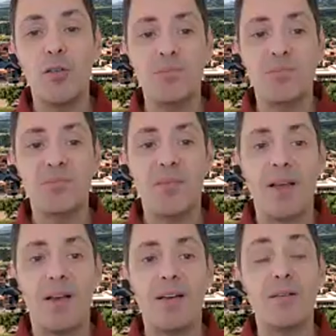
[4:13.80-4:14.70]
you.
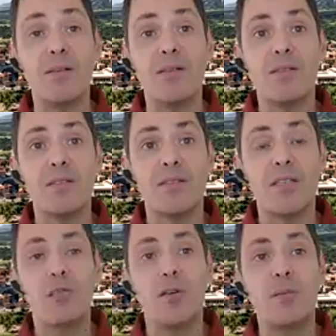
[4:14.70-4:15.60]

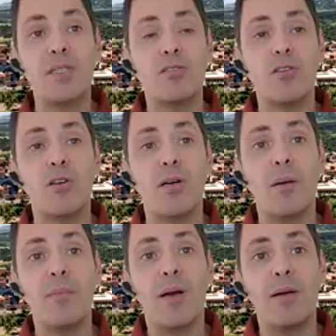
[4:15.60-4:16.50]
thank you, Robert. So
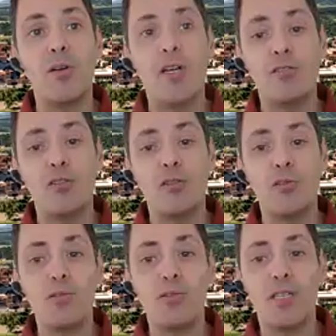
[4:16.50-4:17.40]
I'm, I'm going to
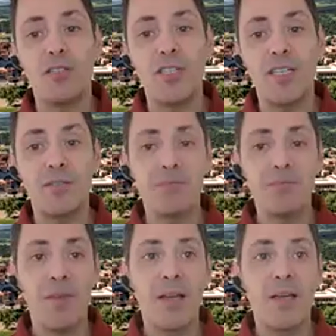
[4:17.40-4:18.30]
introduce
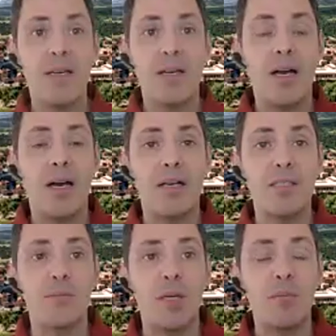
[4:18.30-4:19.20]
Adriaan uh,
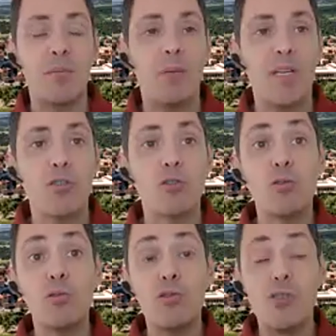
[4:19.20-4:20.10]
it's my, my pleasure
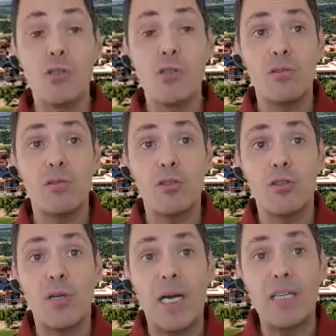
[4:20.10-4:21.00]
to do so.
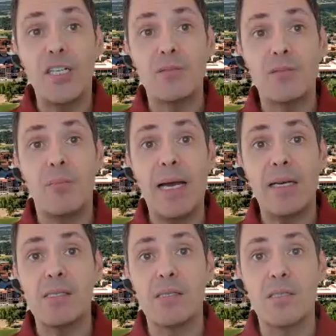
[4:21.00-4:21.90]
Dr. Adriaan
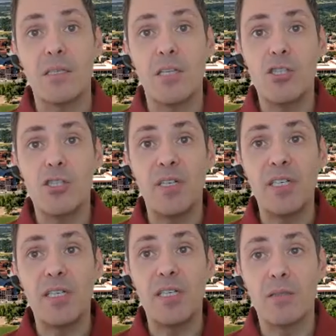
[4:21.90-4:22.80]
Bax is a Dutch
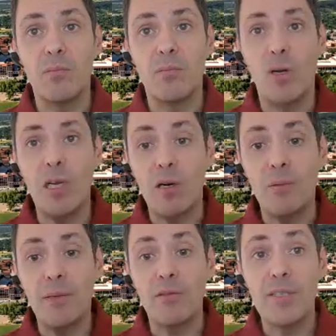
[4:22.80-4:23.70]
American molecular
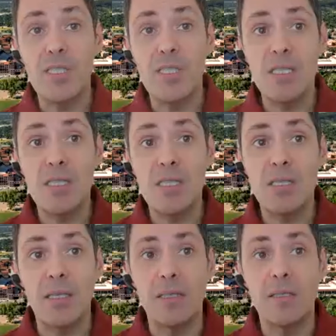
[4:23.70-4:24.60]
biophysicist,
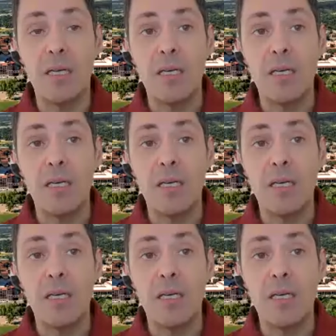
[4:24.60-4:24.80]
and